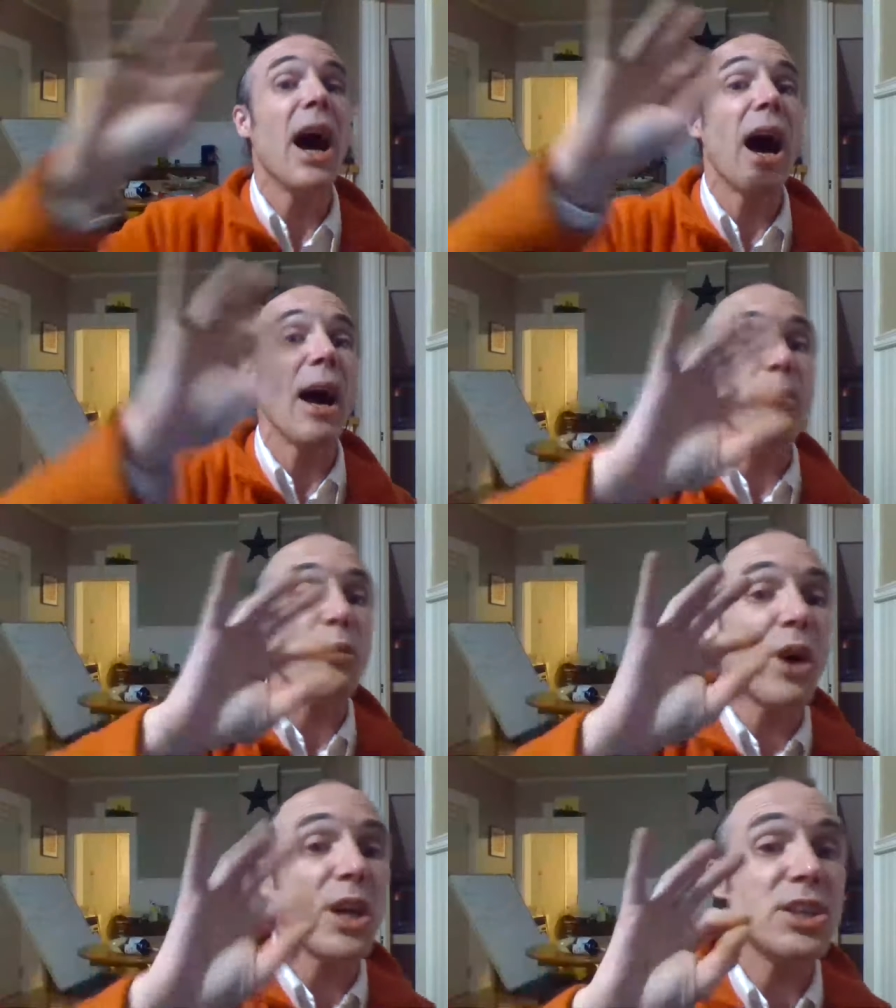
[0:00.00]
I'm
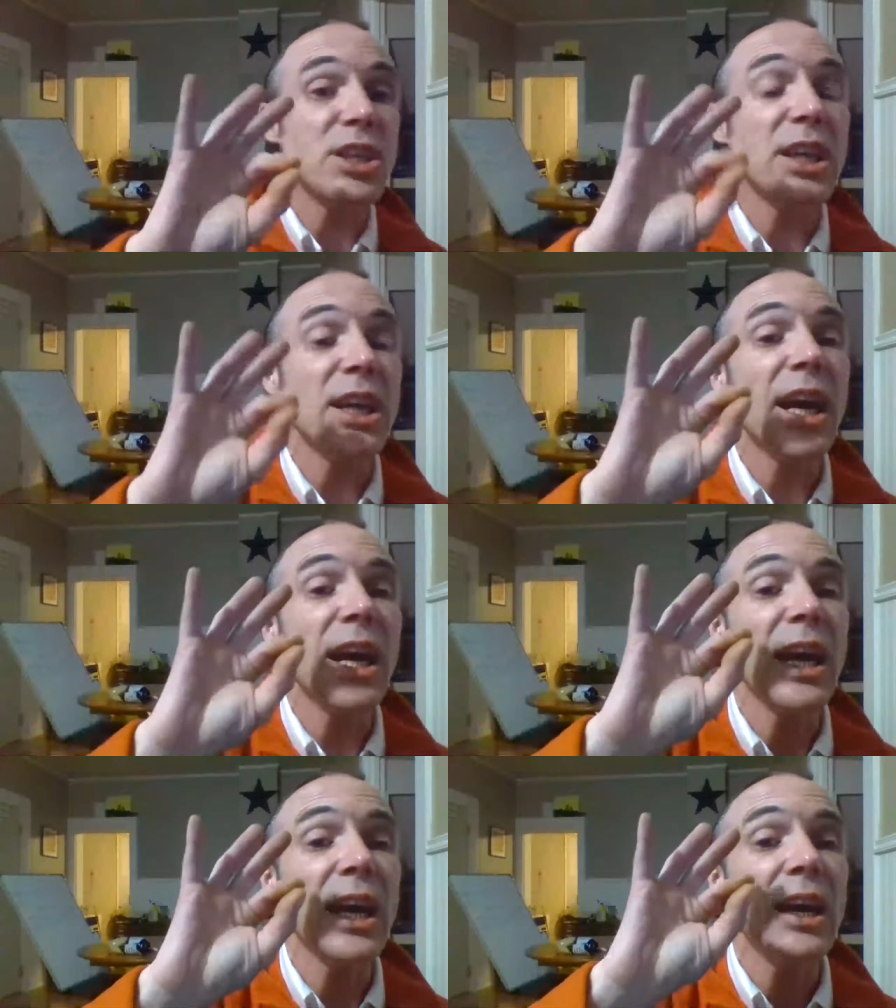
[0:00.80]
watching
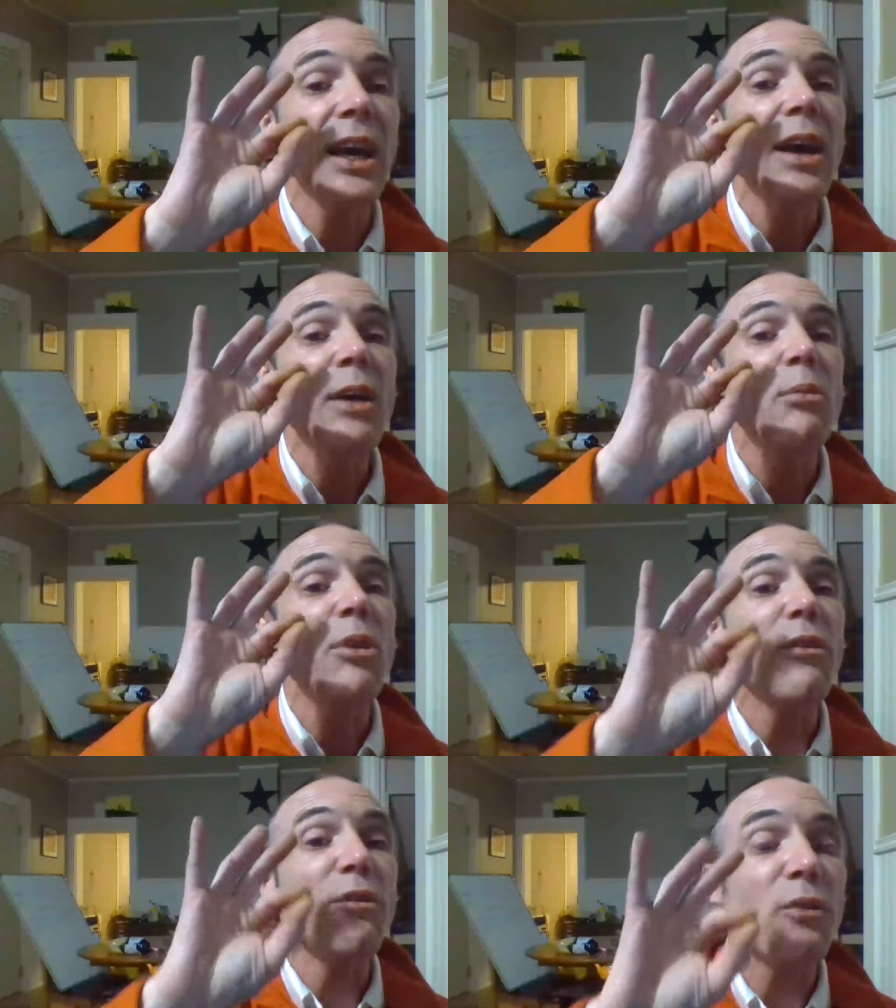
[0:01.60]
a
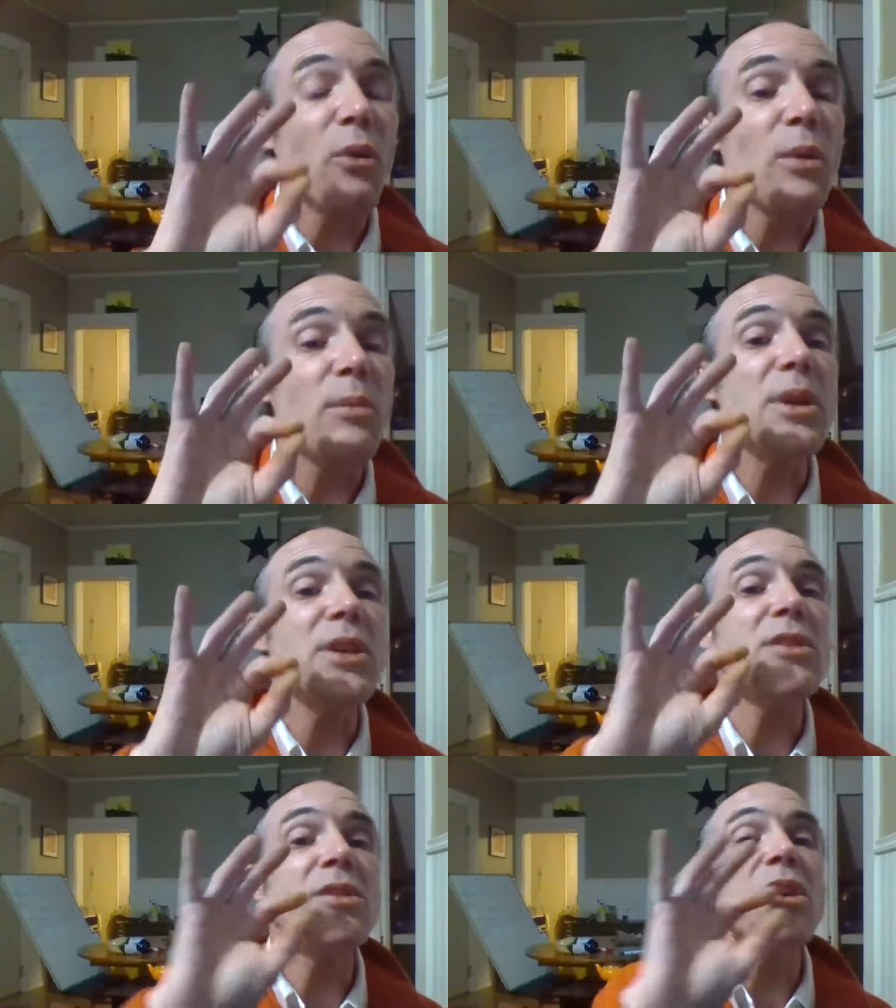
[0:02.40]

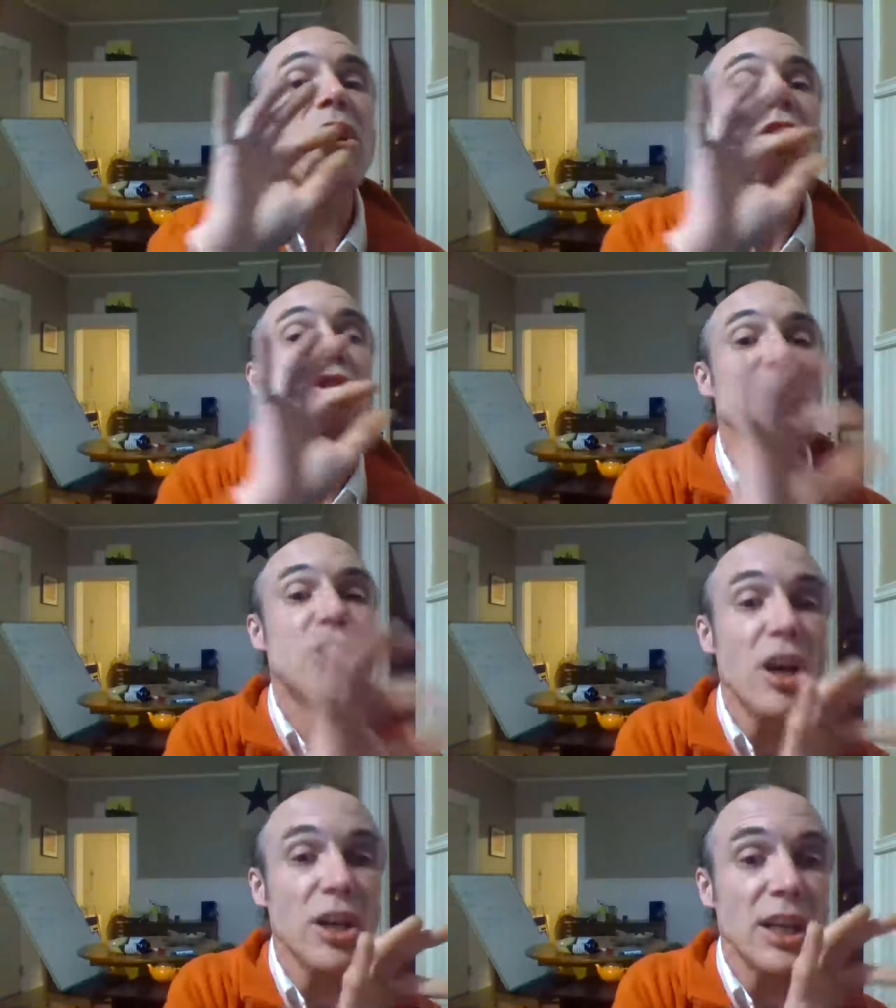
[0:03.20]
performance
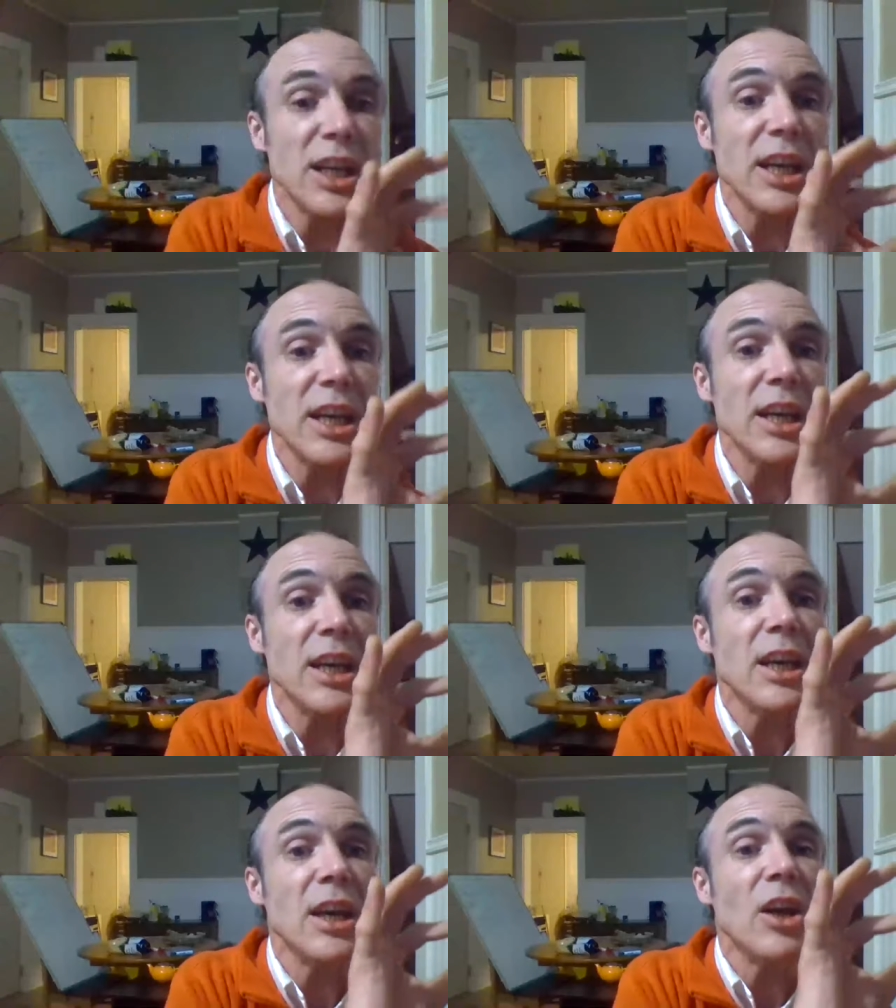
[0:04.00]
junkie